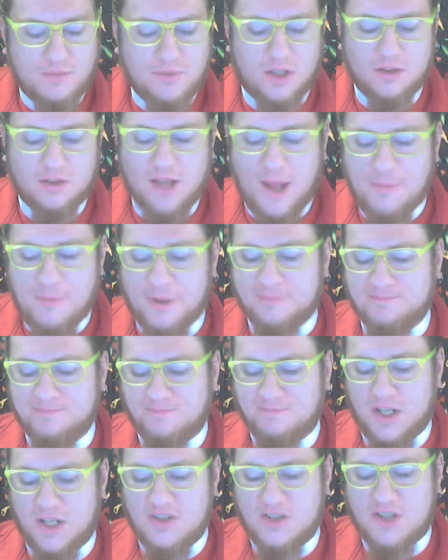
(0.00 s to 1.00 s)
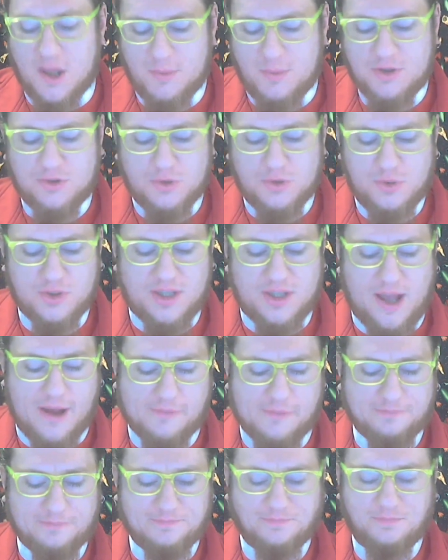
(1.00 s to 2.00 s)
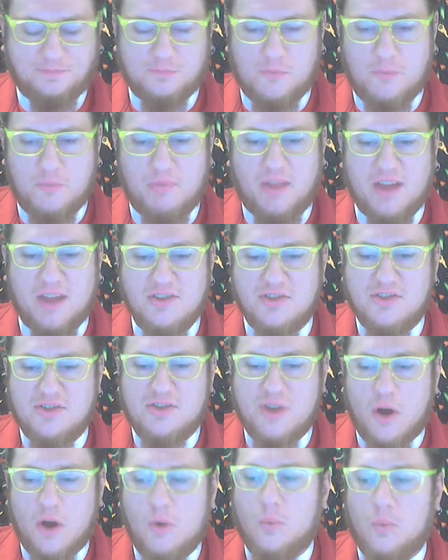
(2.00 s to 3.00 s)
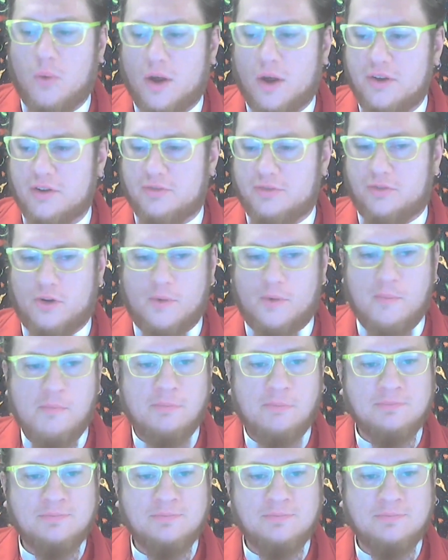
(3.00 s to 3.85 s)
the lemon that's coming through with that is so wonderful.